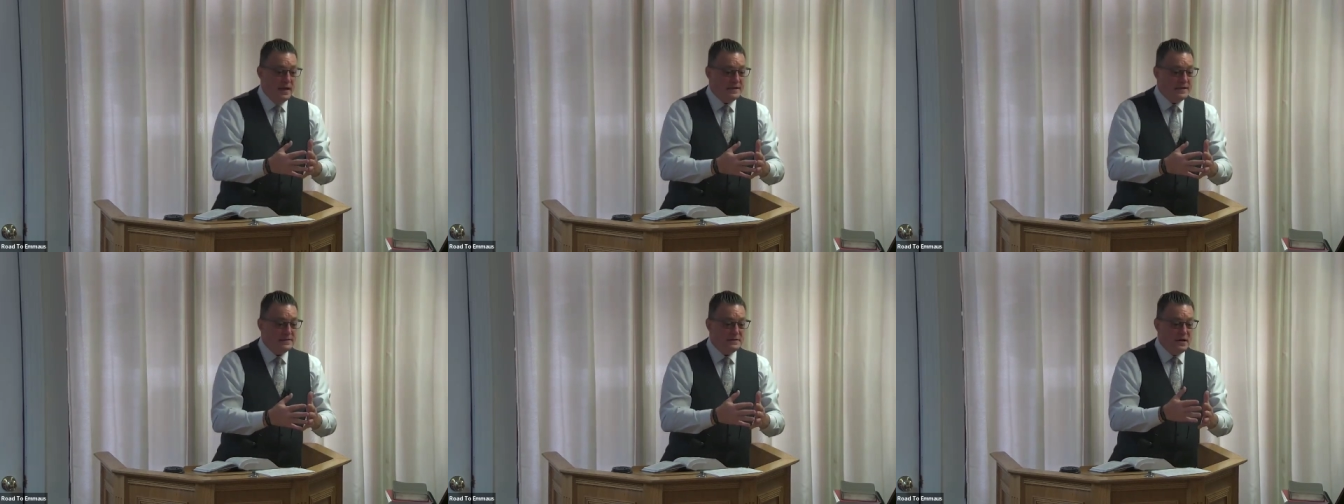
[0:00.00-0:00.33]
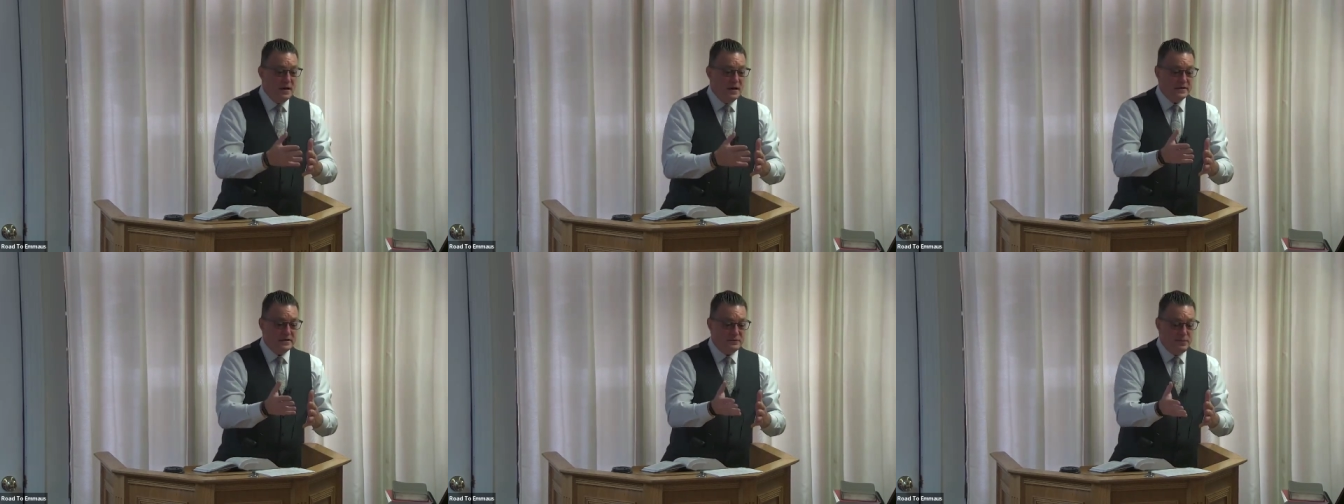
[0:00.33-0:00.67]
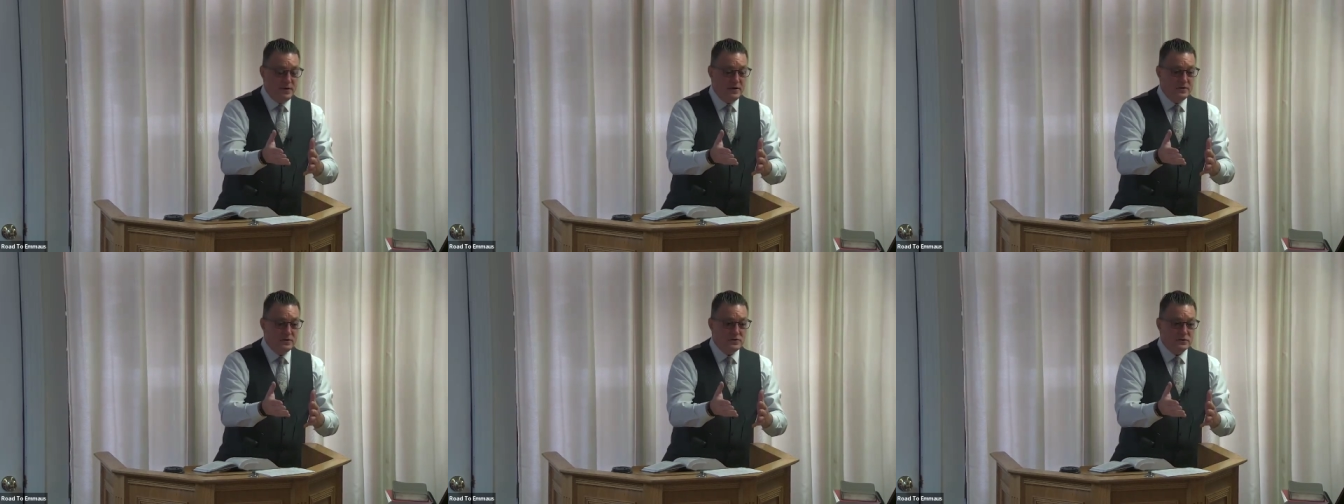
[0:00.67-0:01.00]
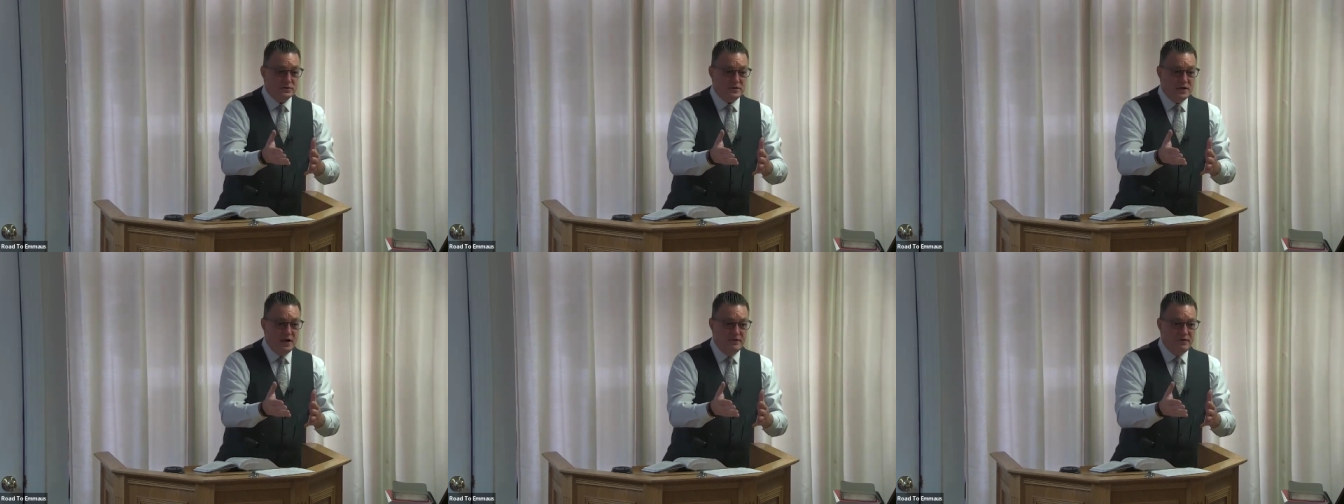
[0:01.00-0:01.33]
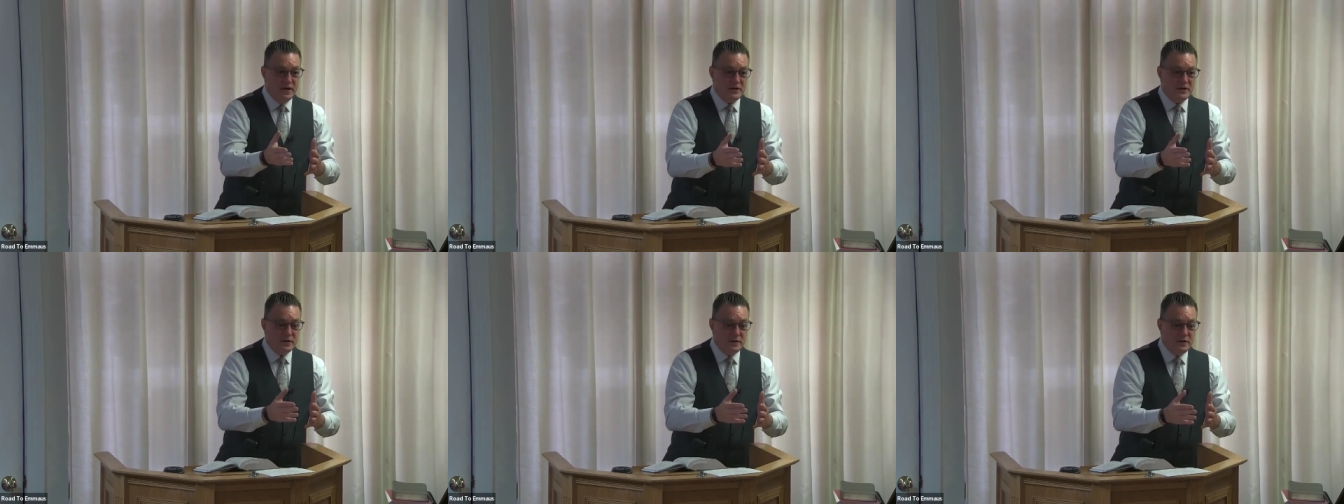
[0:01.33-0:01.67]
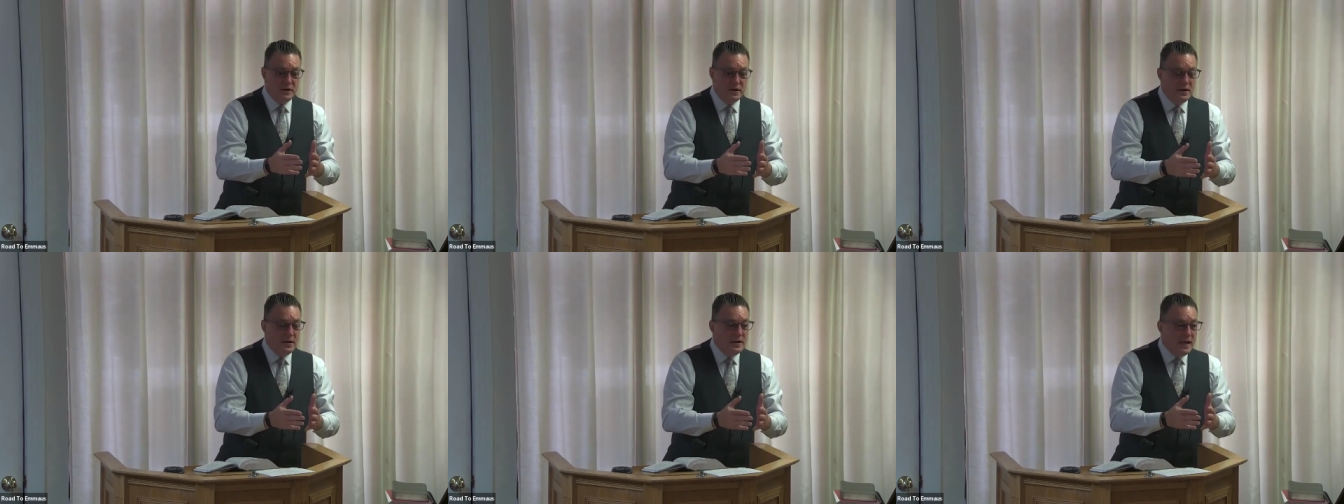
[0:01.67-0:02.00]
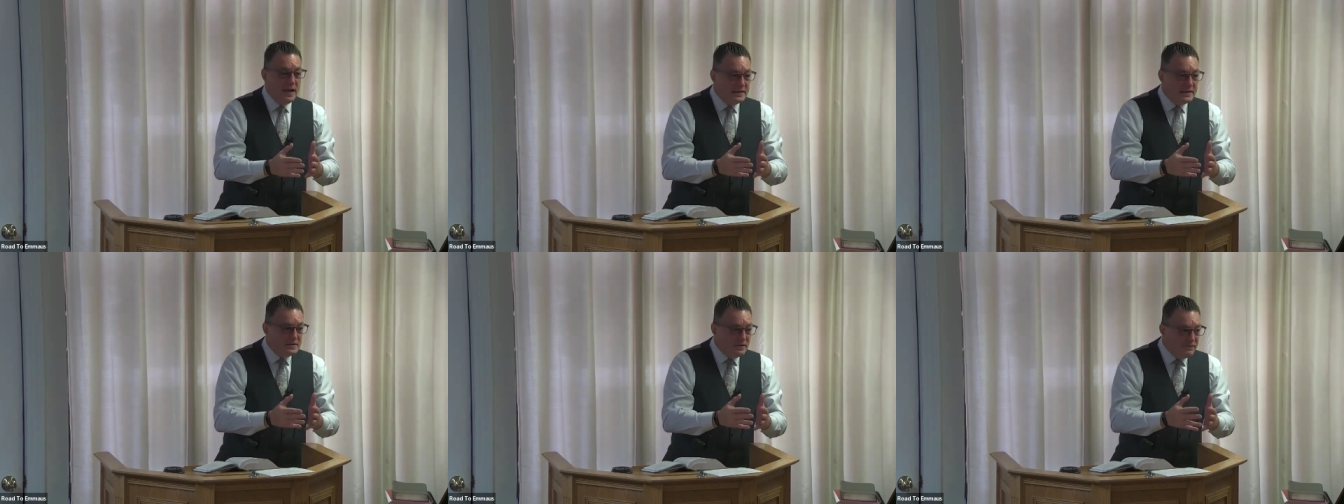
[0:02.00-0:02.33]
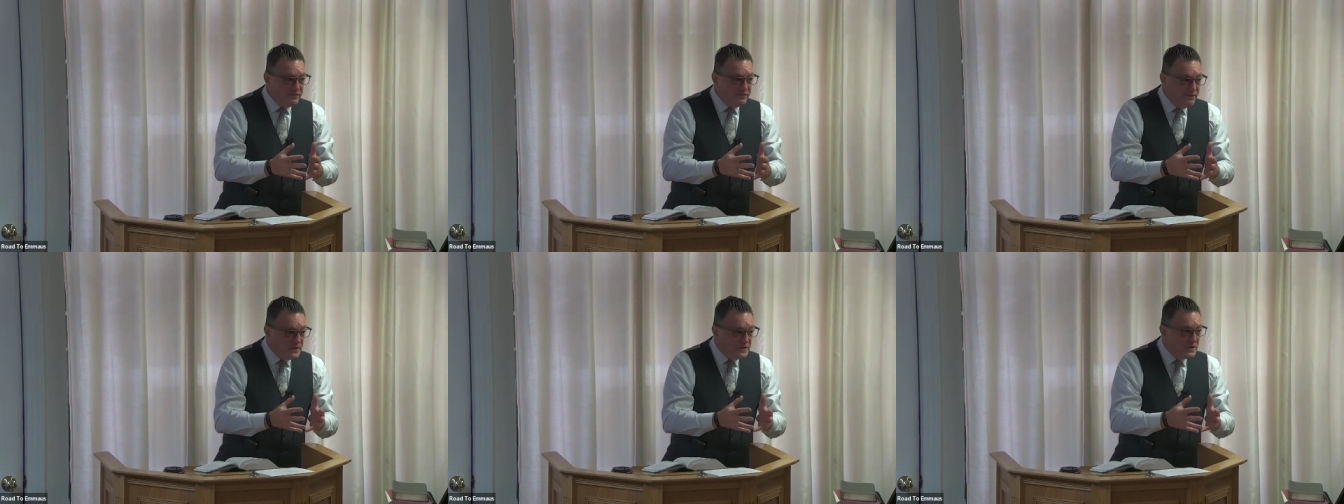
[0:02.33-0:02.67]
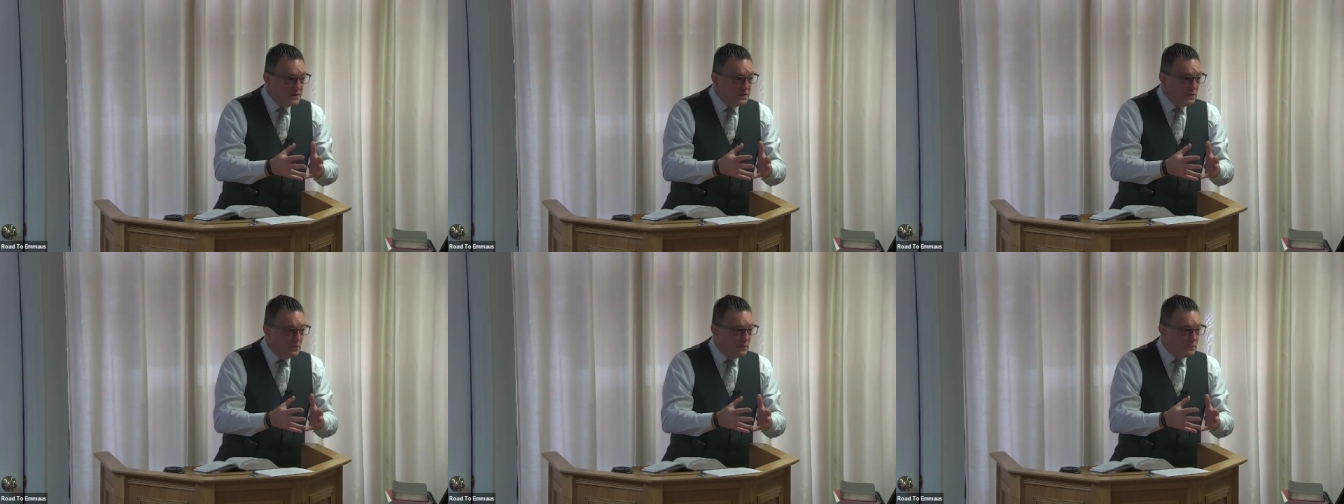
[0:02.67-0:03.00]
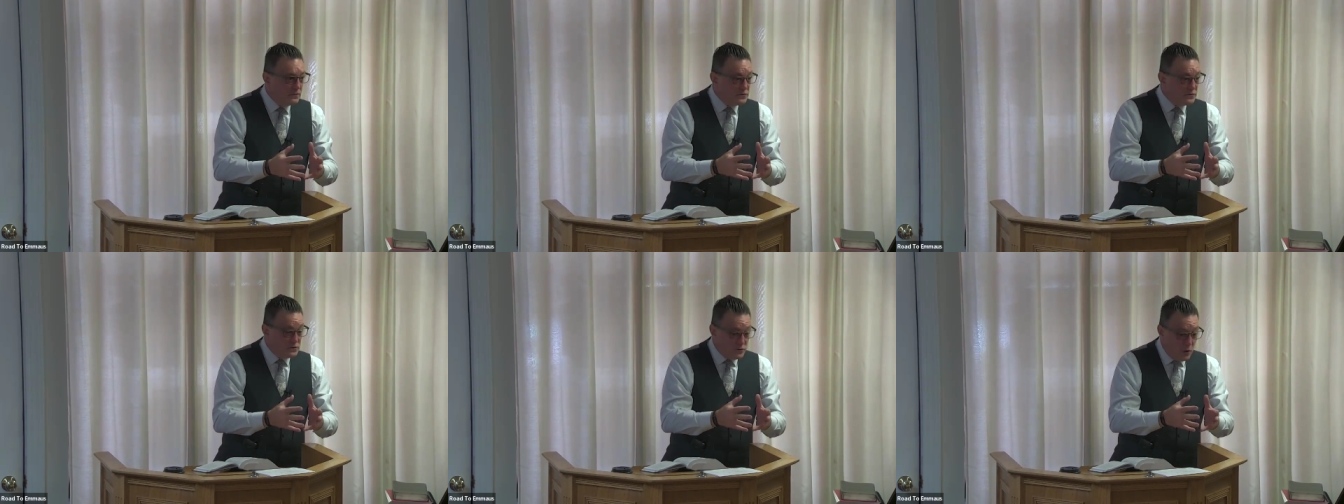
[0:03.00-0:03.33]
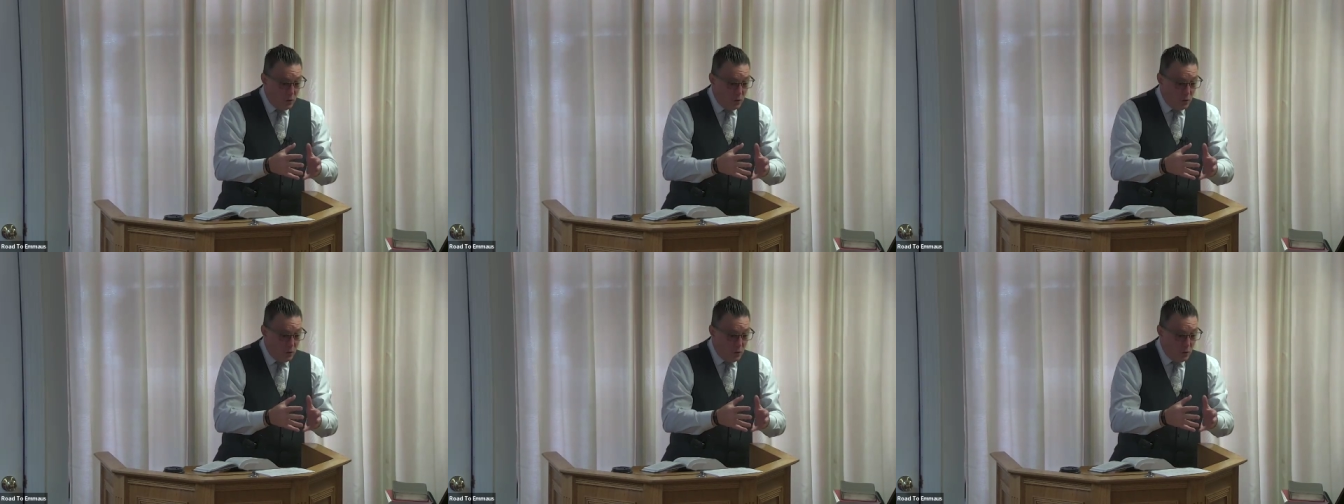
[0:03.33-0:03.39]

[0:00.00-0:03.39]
It's not a spiritual salvation it's a physical,